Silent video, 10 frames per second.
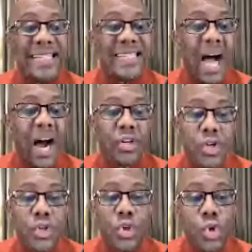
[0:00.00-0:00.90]

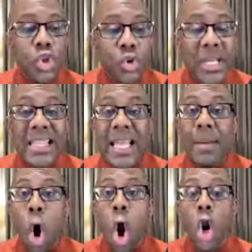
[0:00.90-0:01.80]
Doctors who treat them
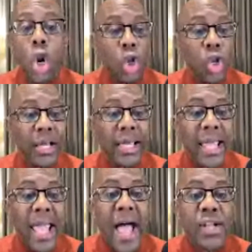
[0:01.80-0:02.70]
are
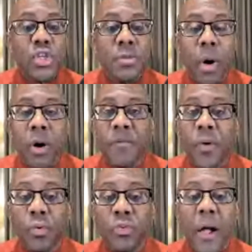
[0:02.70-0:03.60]
looking at
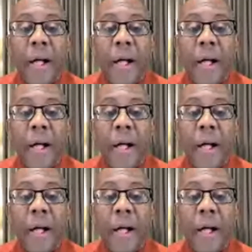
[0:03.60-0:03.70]
smartphones